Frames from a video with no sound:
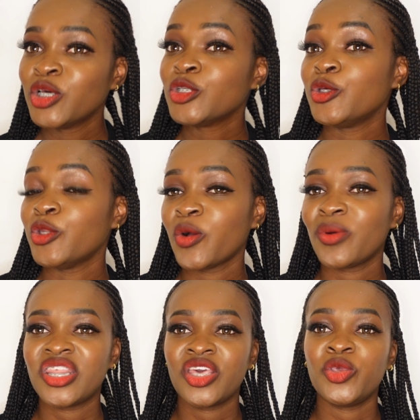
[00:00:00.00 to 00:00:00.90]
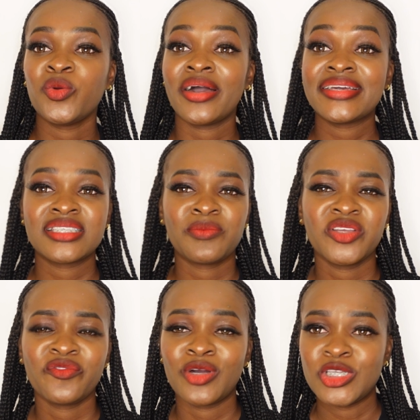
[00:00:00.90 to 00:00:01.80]
to know whether you are
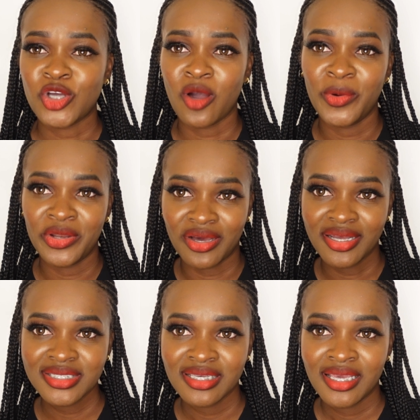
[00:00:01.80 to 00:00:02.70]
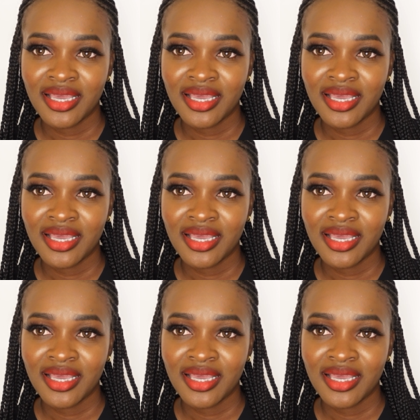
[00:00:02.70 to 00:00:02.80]
accepted for a job or not.